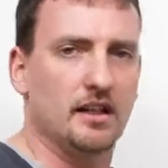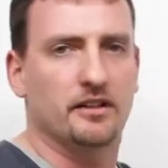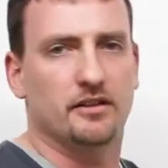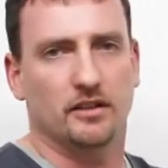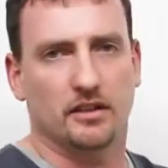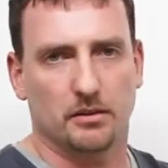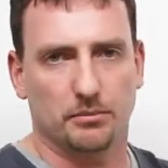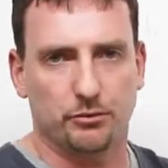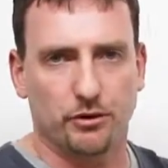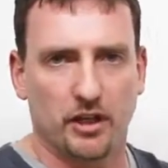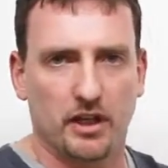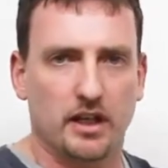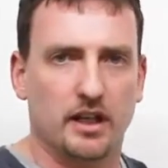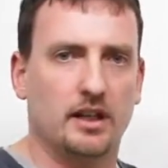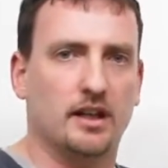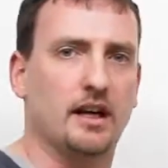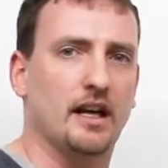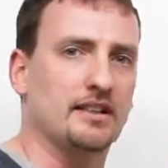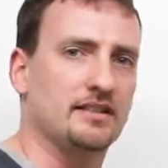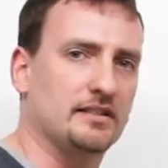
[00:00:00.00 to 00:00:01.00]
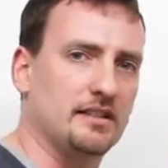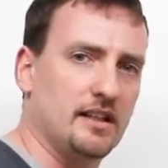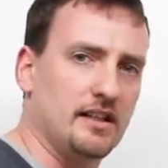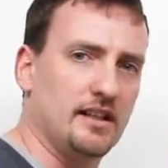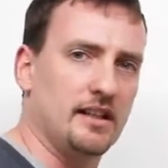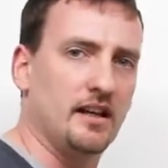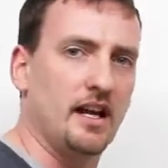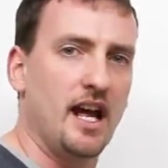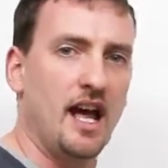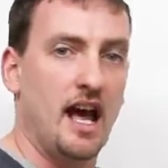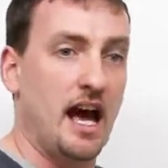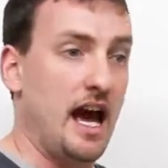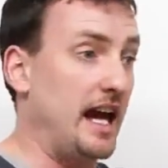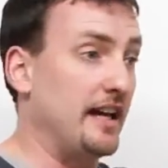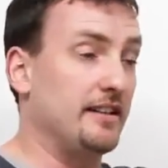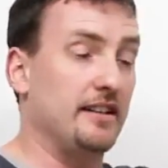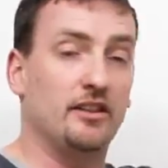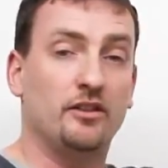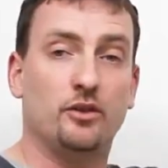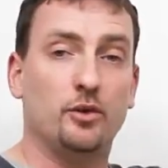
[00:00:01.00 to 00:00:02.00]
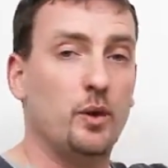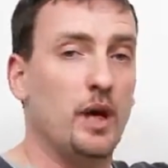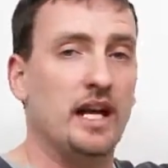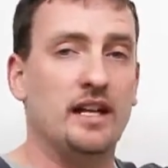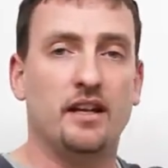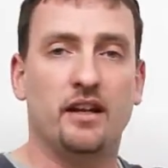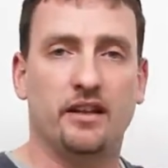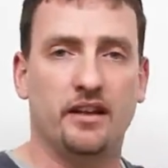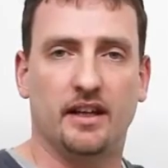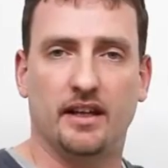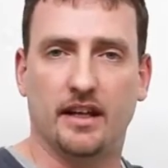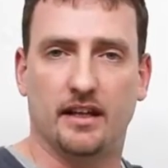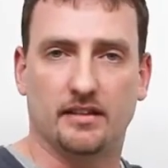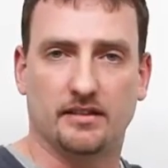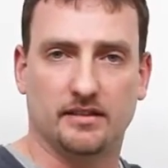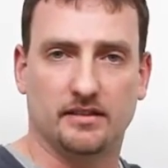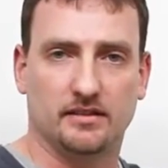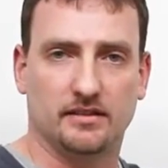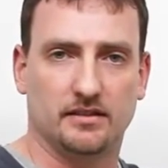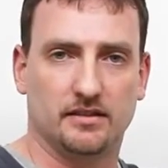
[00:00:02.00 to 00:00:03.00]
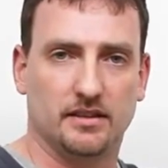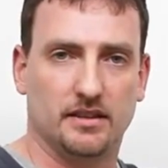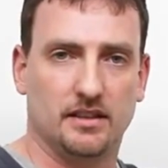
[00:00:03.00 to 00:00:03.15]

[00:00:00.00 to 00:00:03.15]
I took a break, I studied. I didn't do anything else.